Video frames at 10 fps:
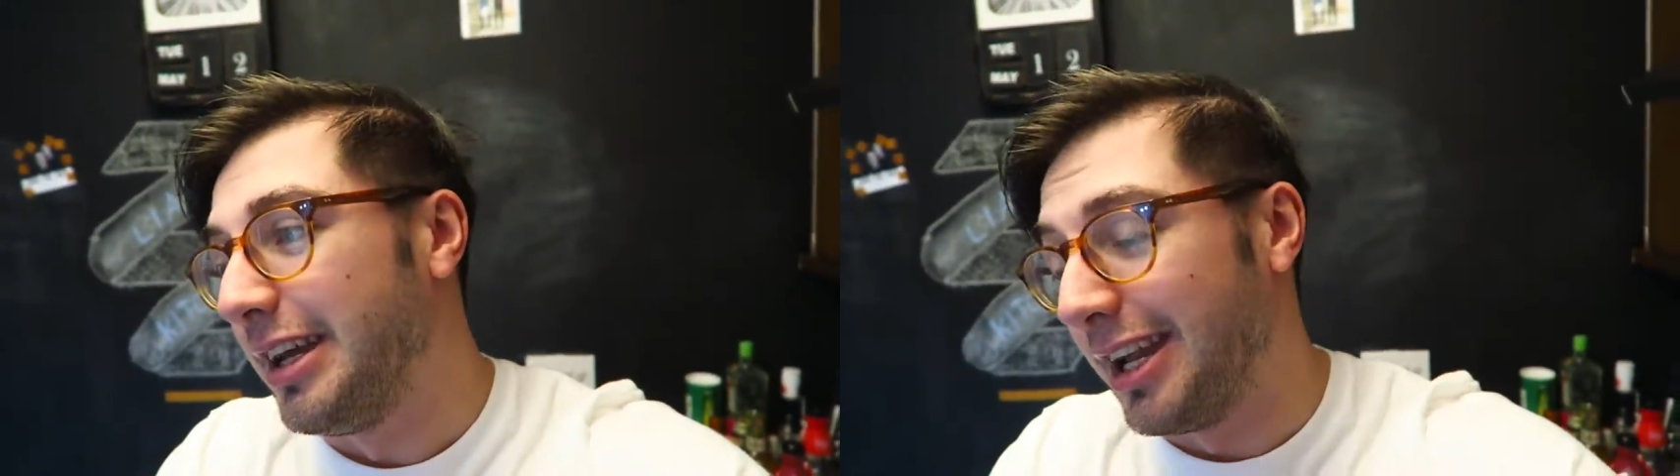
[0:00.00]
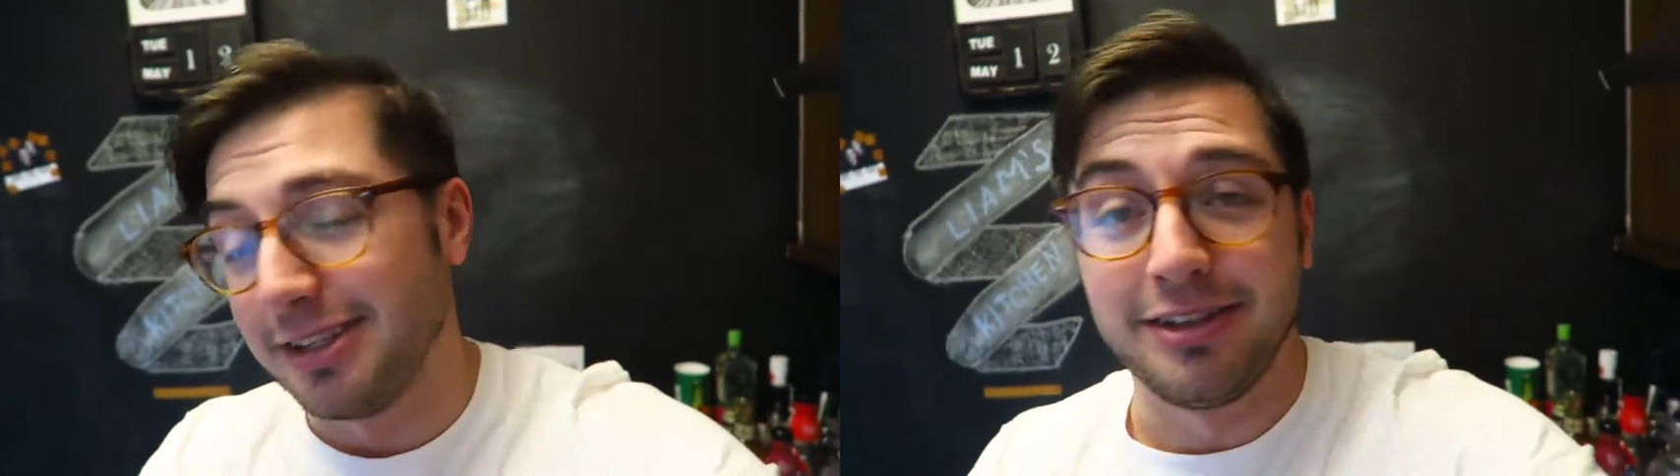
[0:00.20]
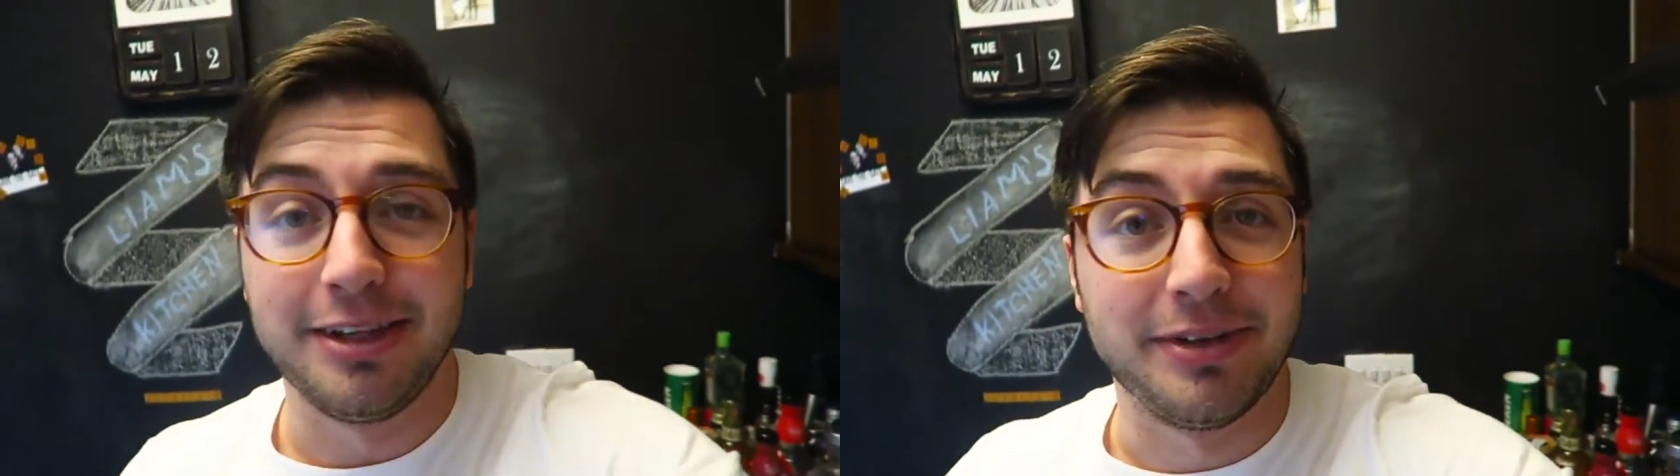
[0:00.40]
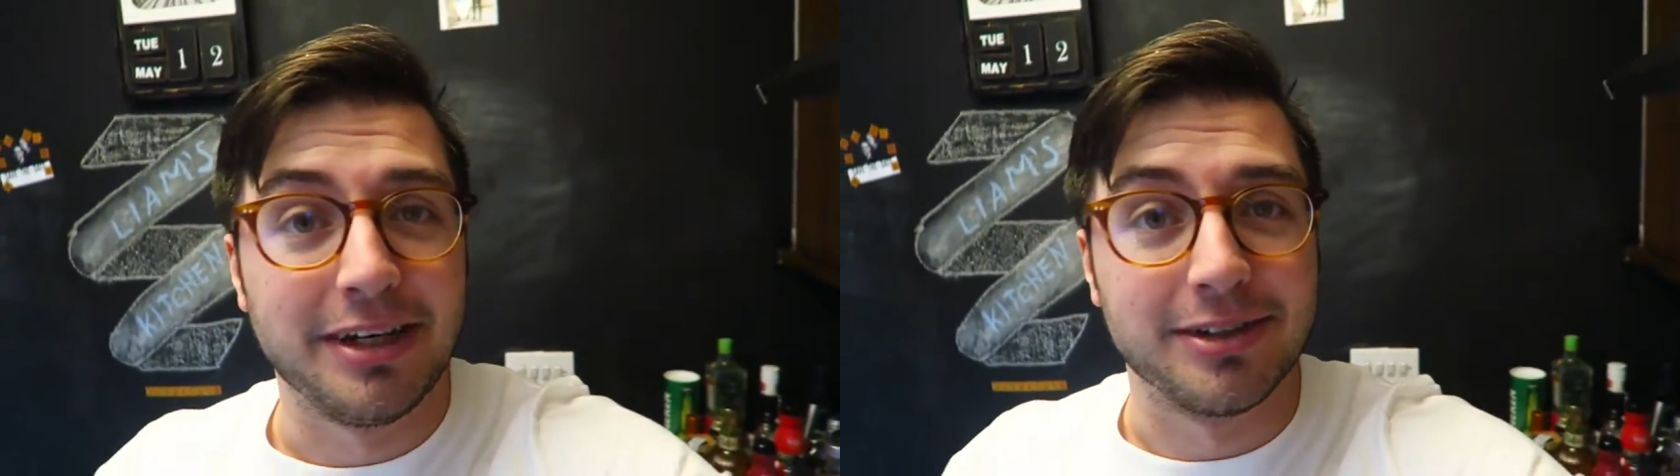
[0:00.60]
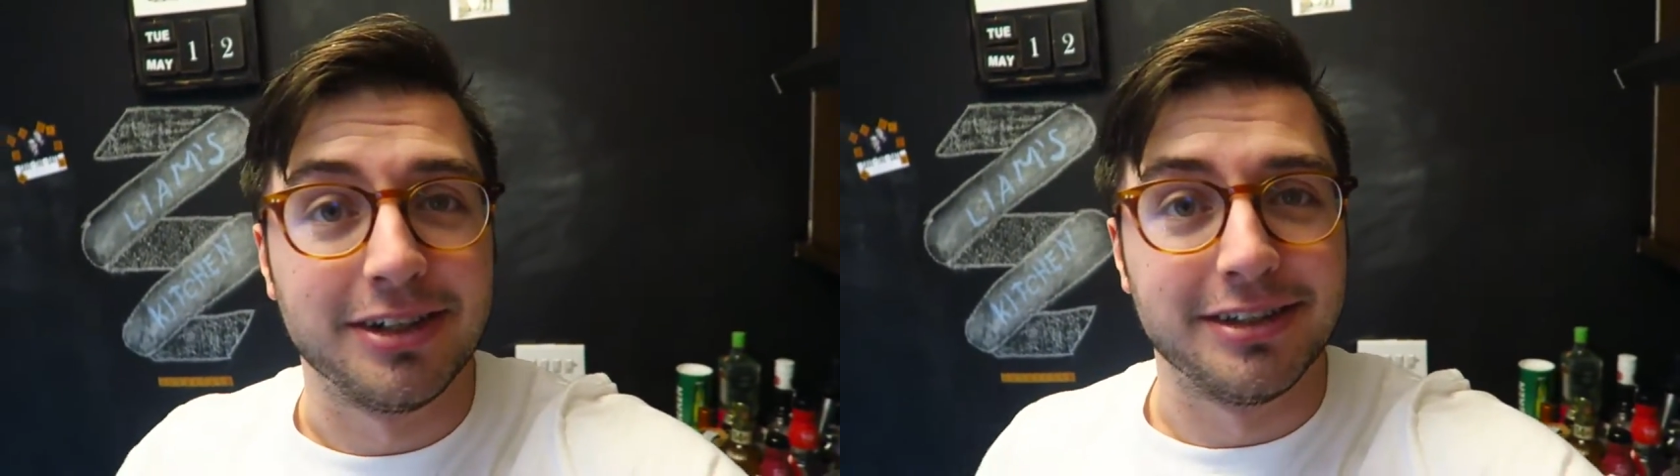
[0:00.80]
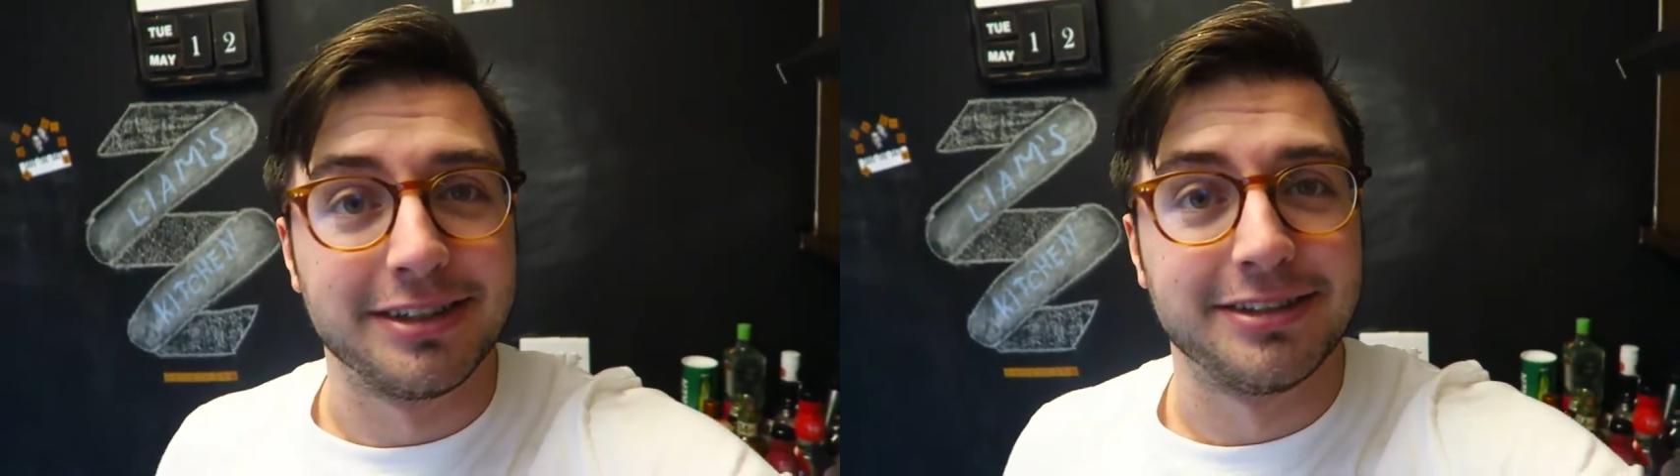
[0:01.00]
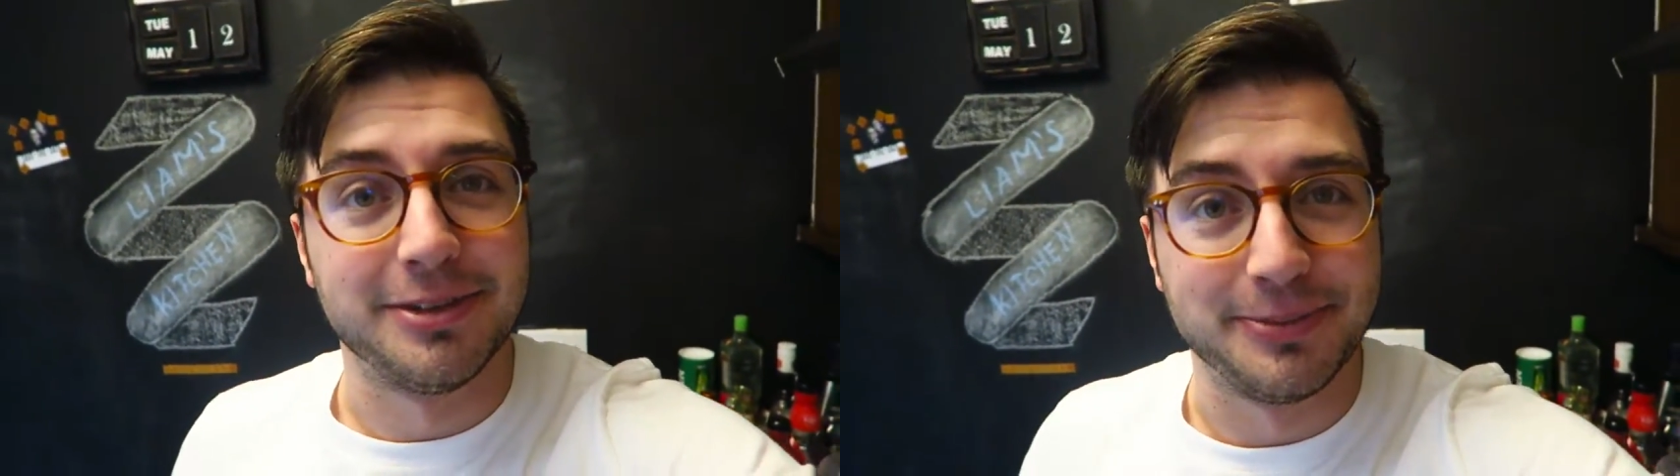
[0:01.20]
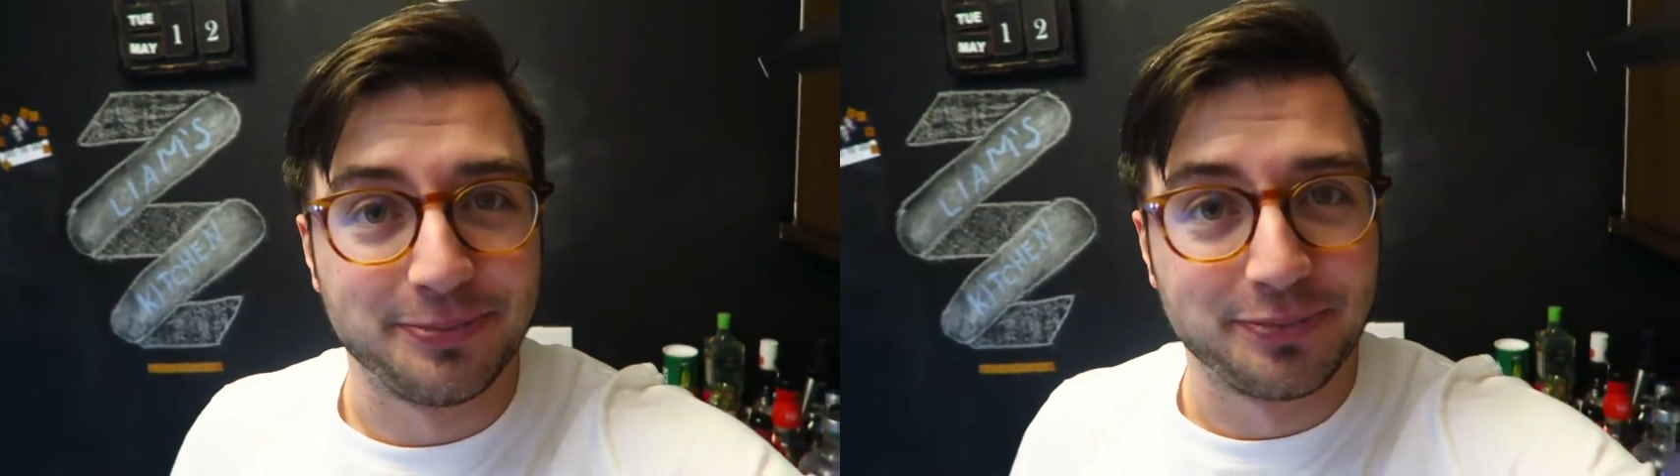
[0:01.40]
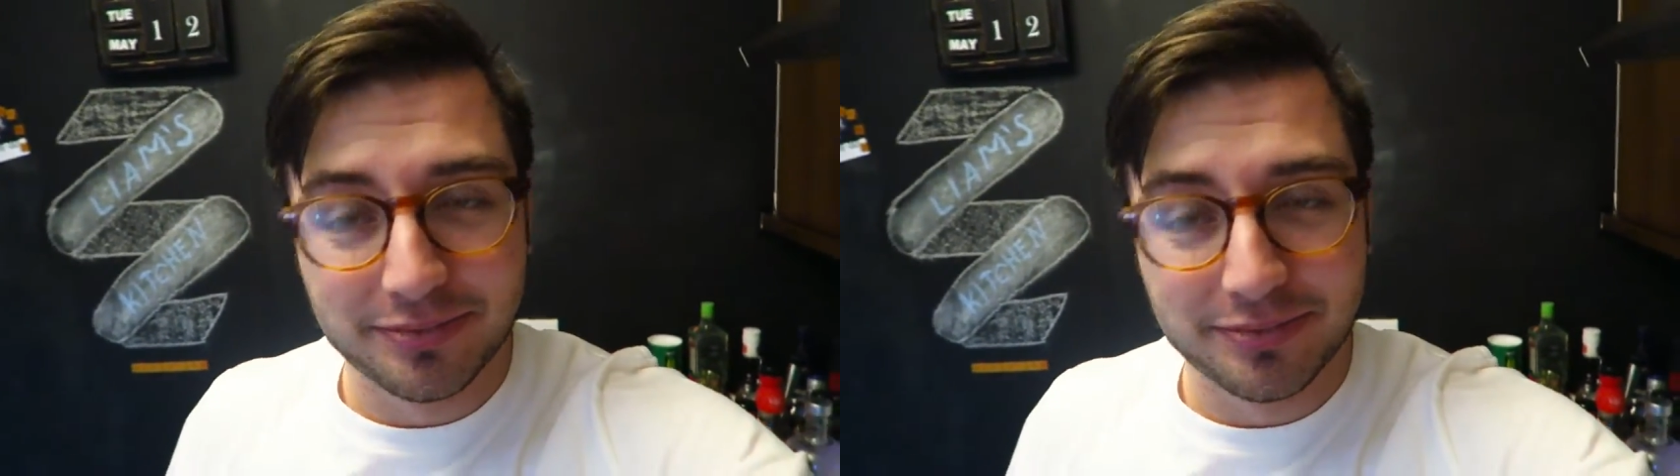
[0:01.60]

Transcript: and it's not even alcoholic, so